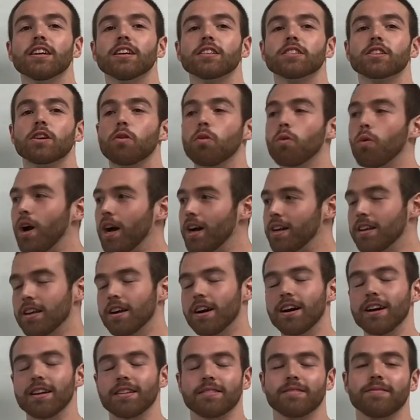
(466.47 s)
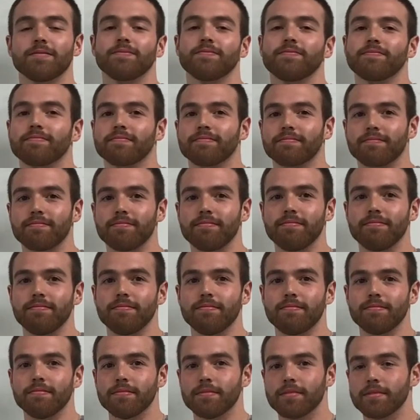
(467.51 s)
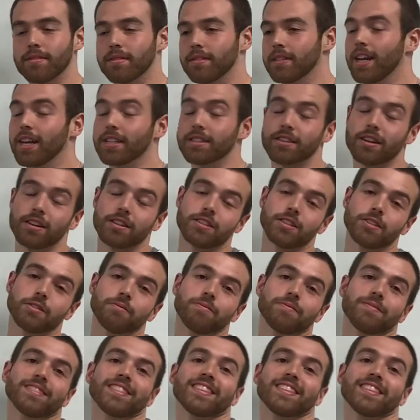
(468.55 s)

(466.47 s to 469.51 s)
So why not? That's on you.